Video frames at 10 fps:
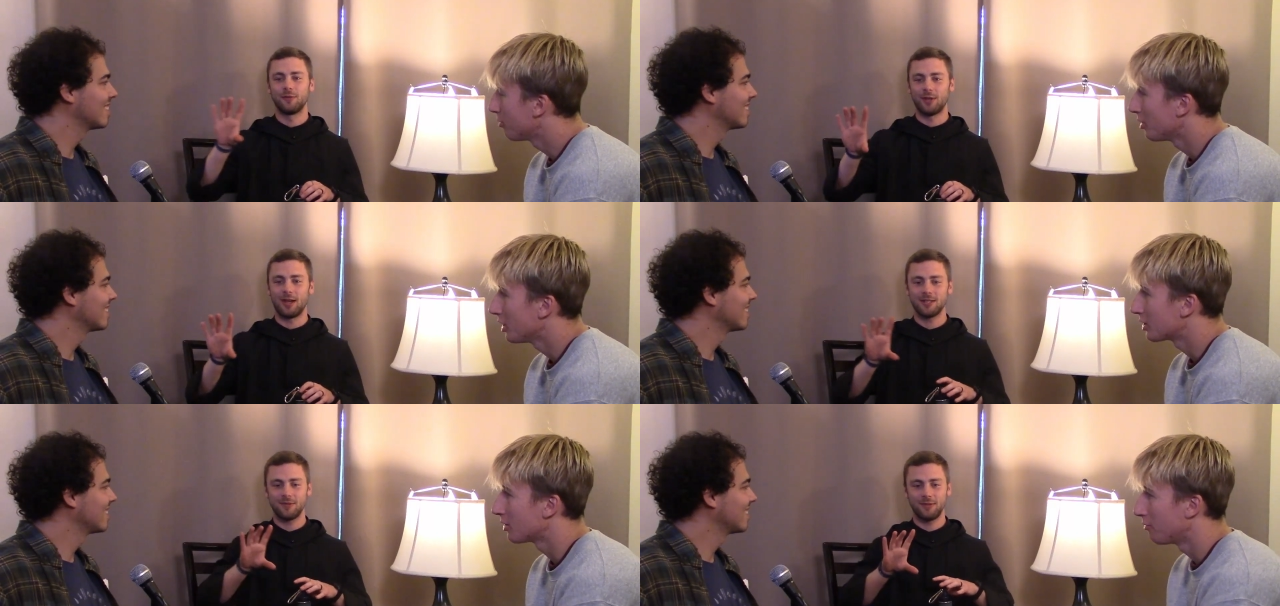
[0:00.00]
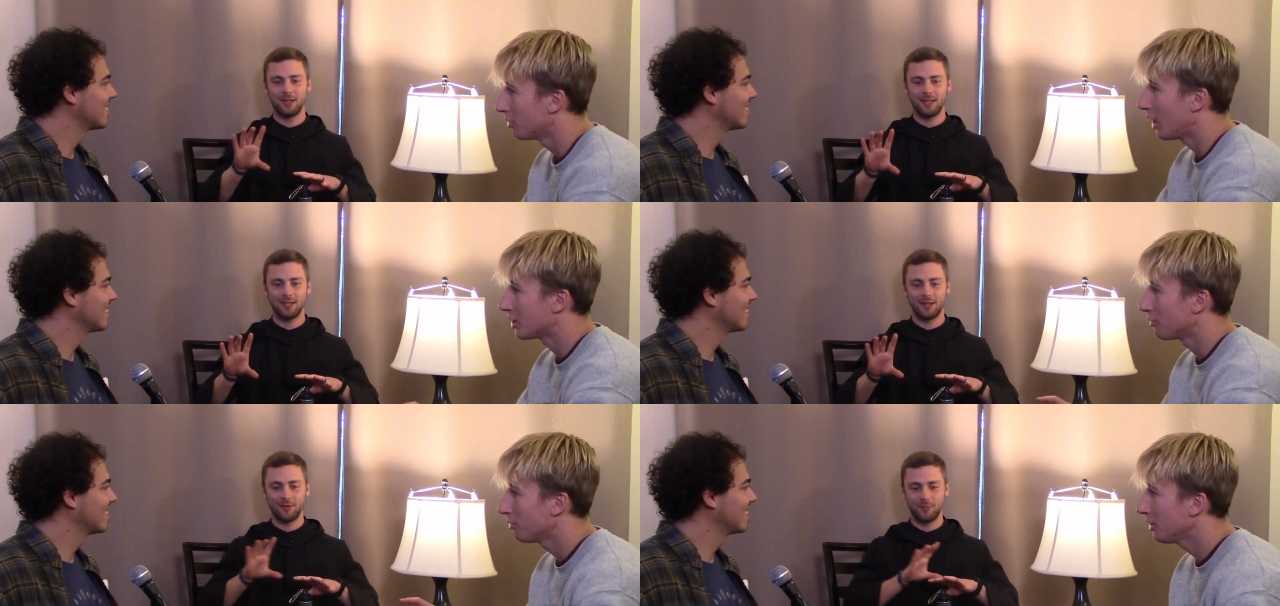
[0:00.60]
Speaker 1: for philosophy this
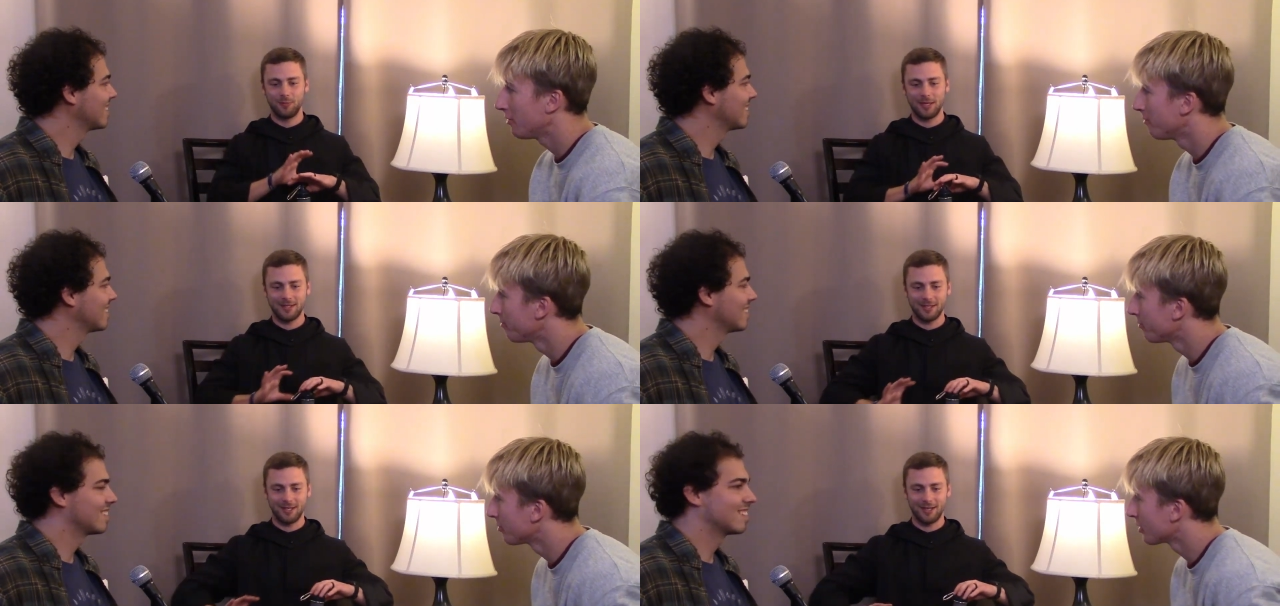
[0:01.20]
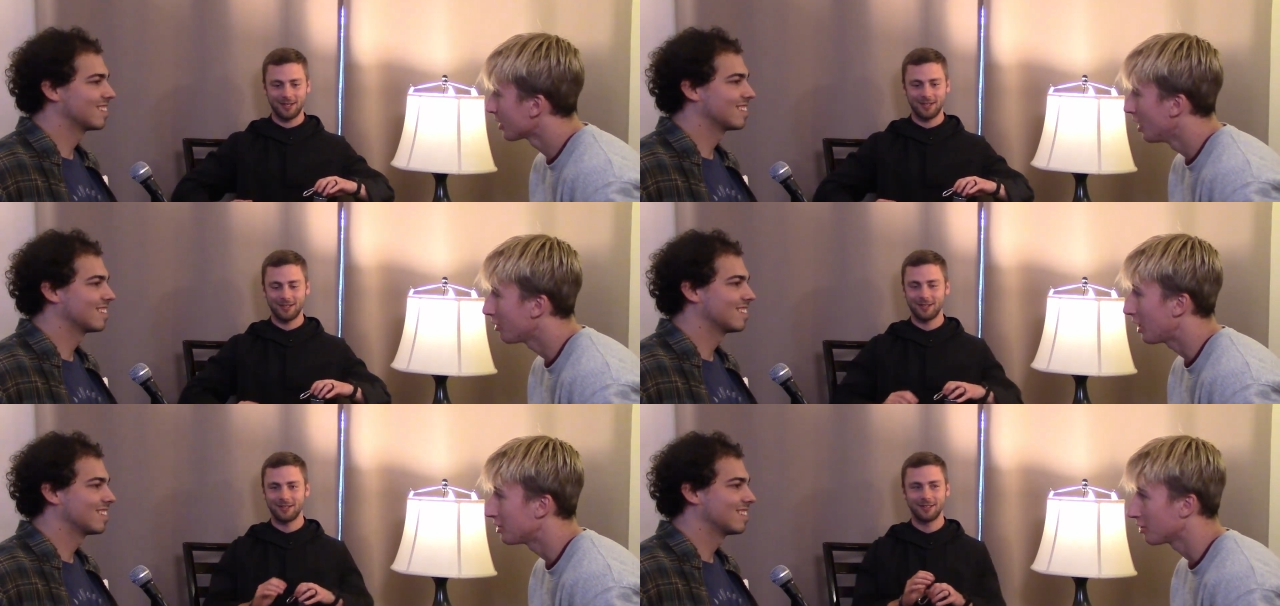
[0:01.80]
philosophy of pizza cake.
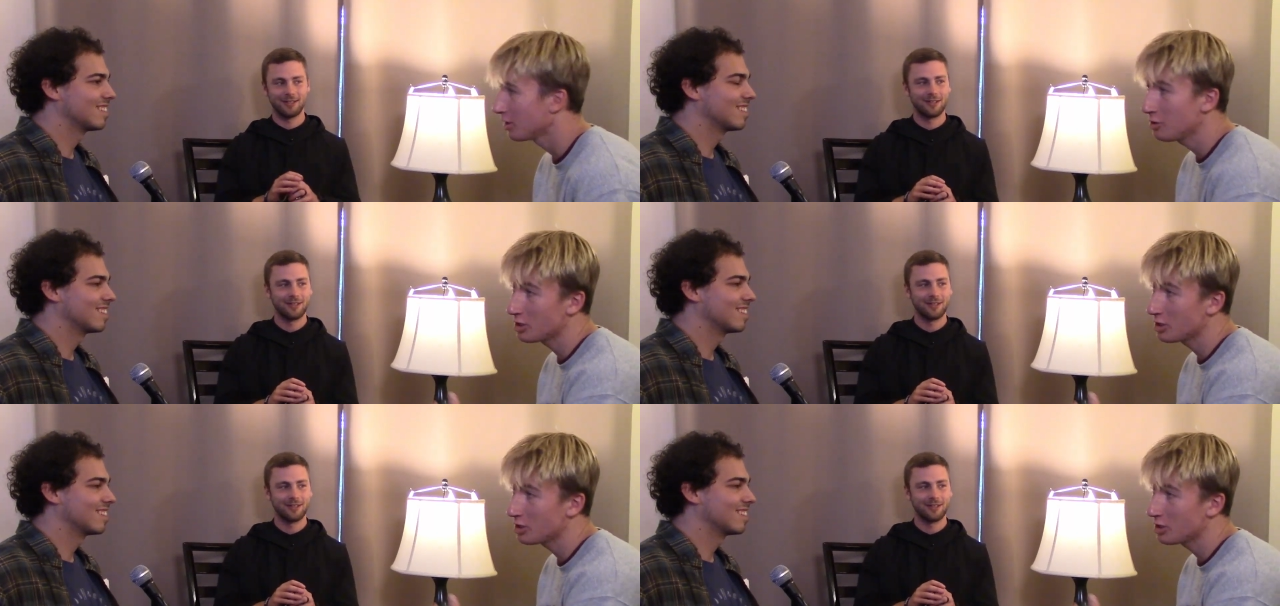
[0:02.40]
Okay, so could